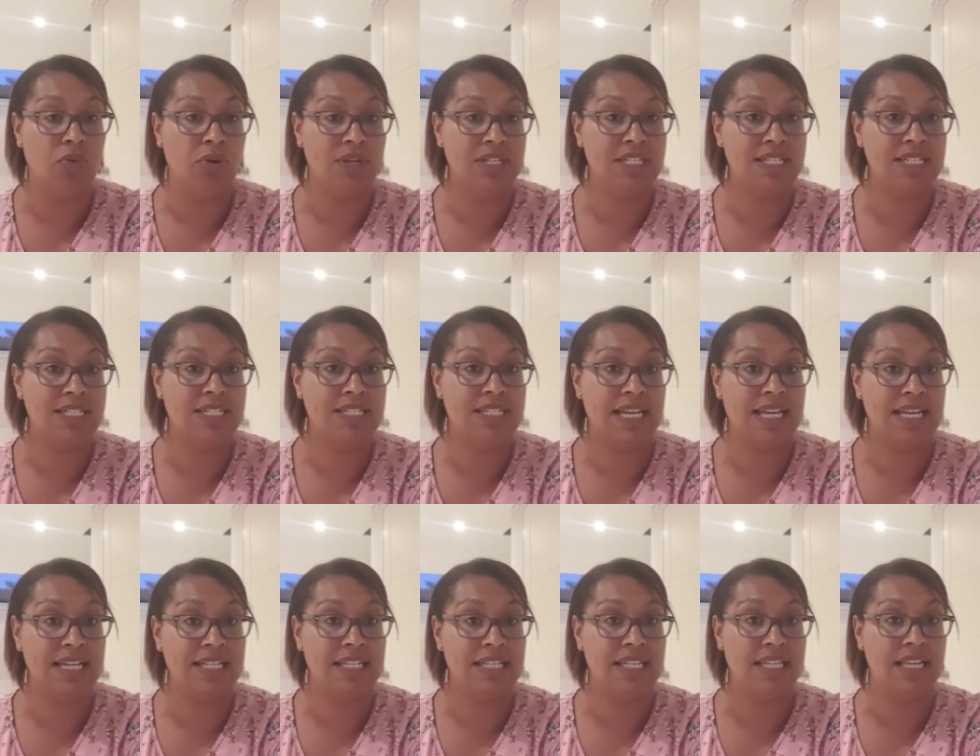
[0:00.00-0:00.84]
I did
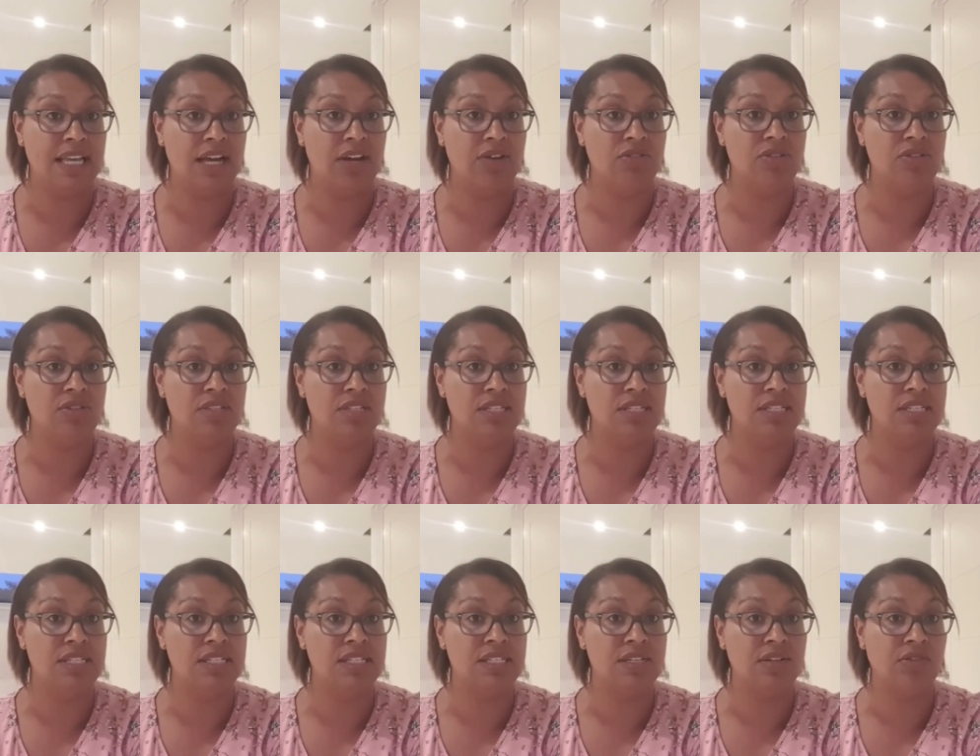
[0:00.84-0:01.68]
say to the owners,
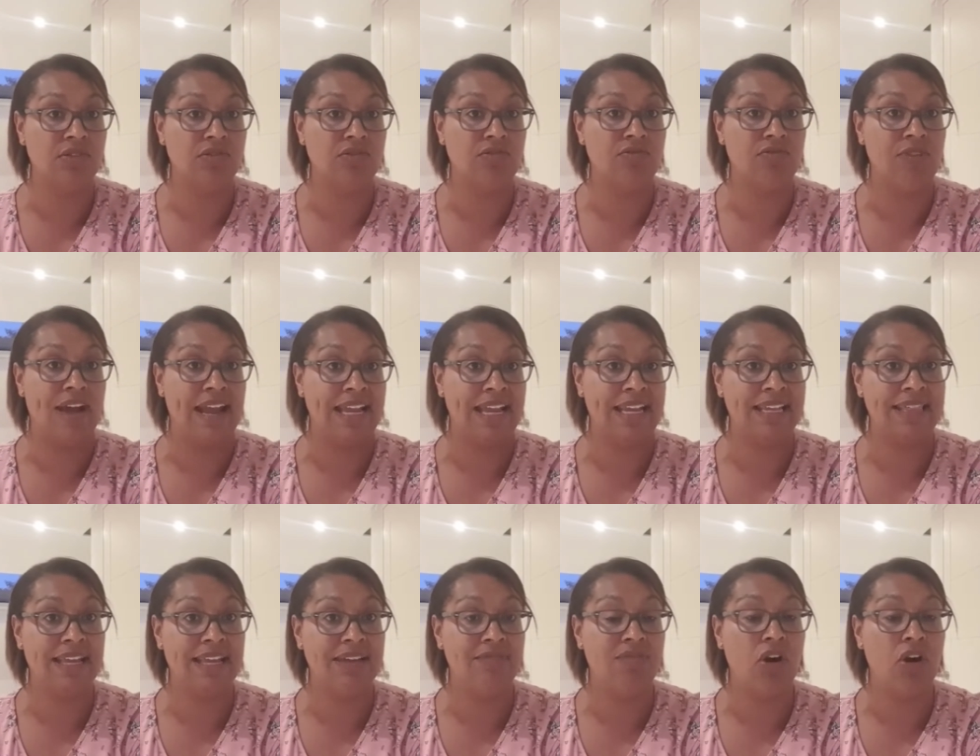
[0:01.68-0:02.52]
this isn't great.
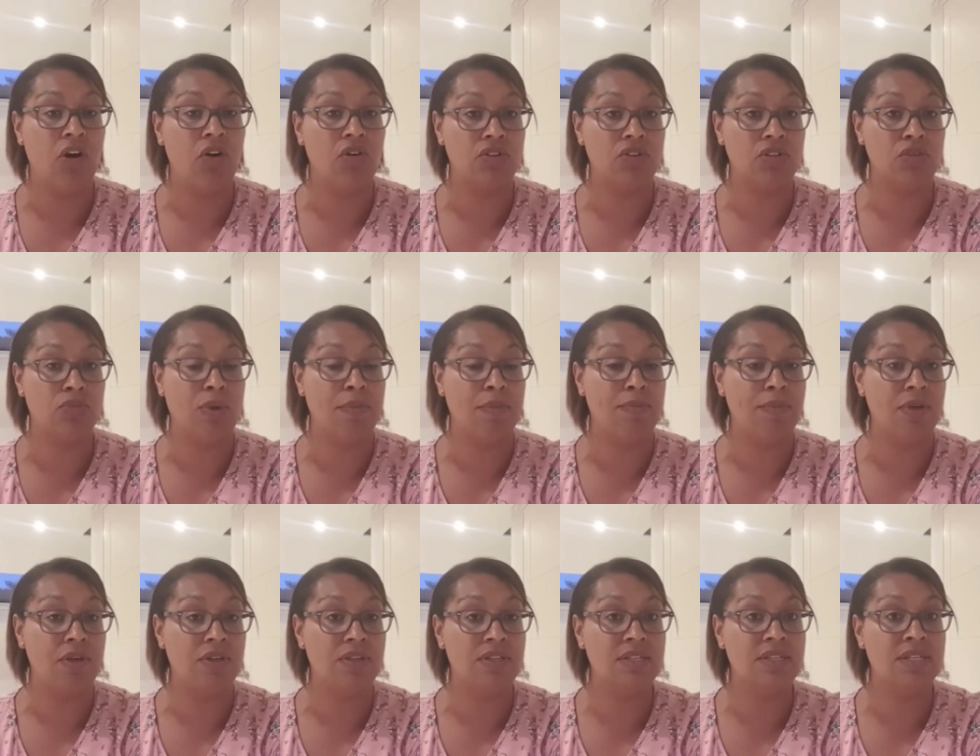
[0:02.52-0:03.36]
There are
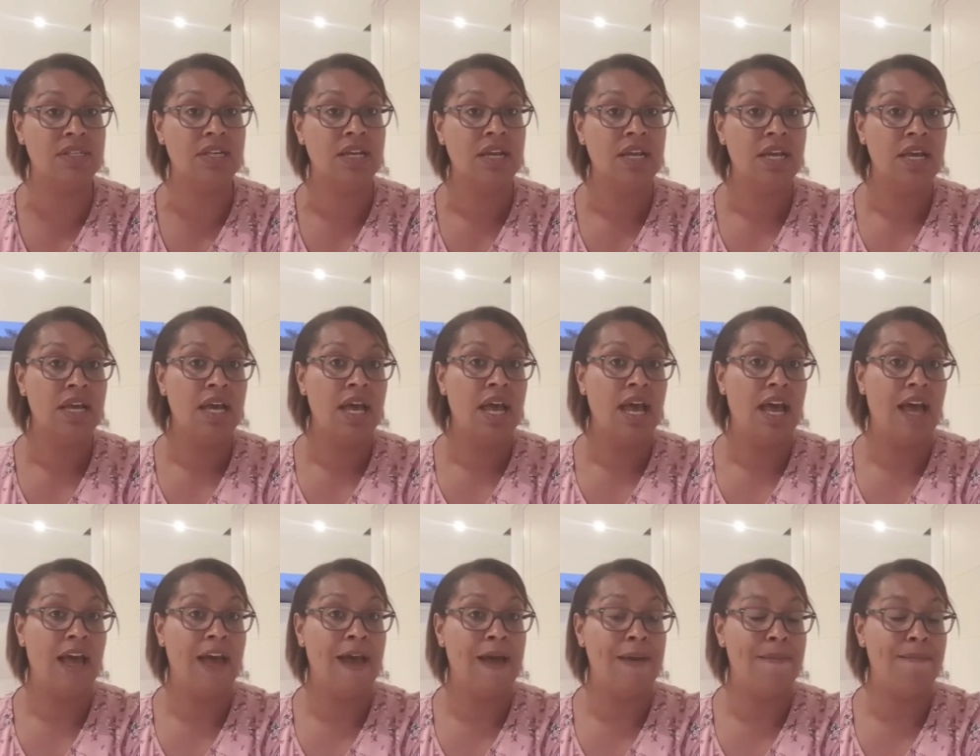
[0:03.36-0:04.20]
swimmers,
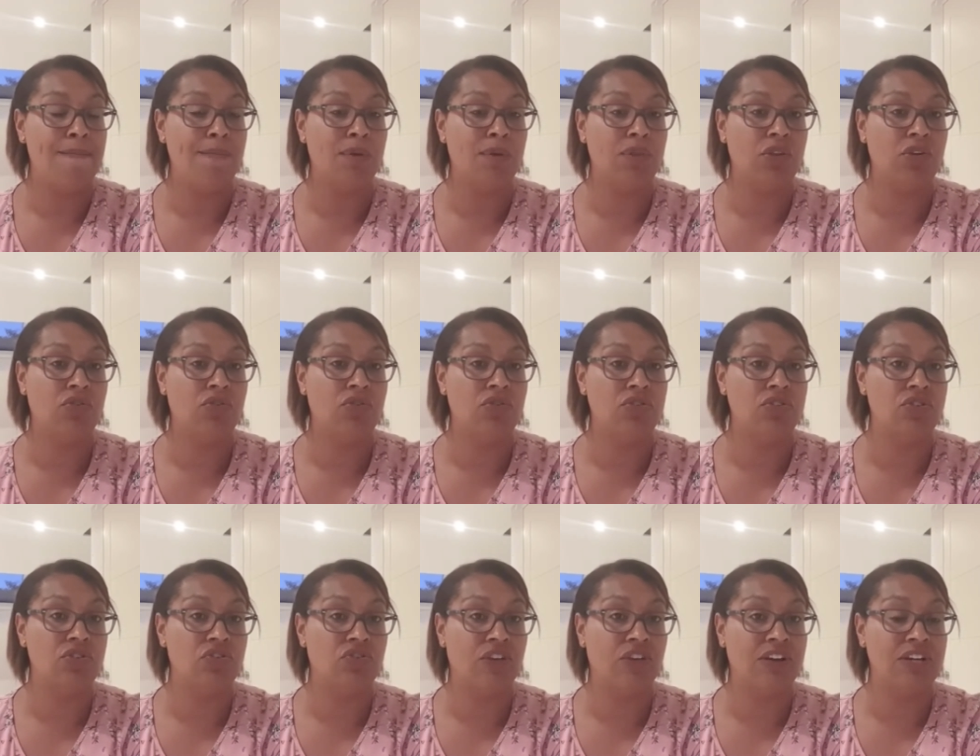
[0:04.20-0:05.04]
but the
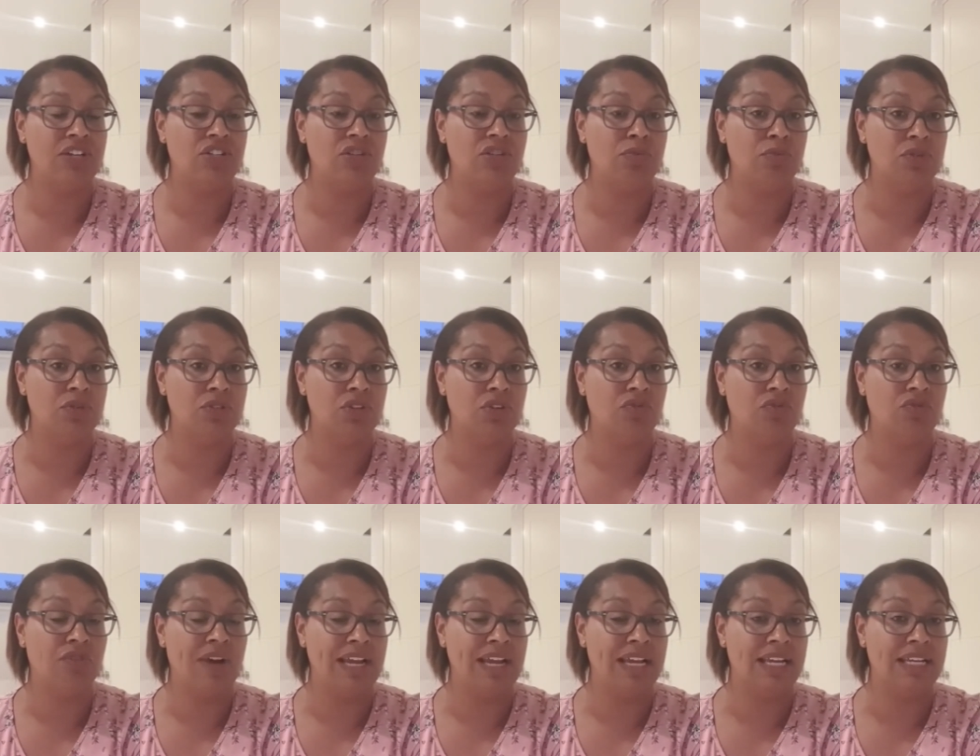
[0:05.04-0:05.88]
concentration wasn't
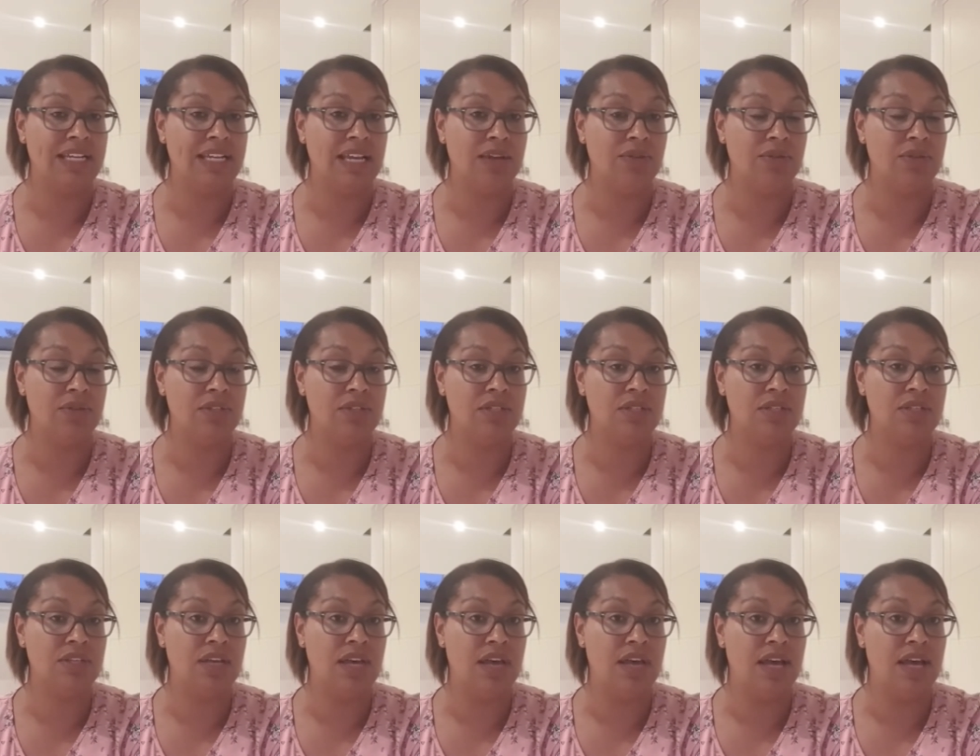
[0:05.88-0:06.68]
great, and there was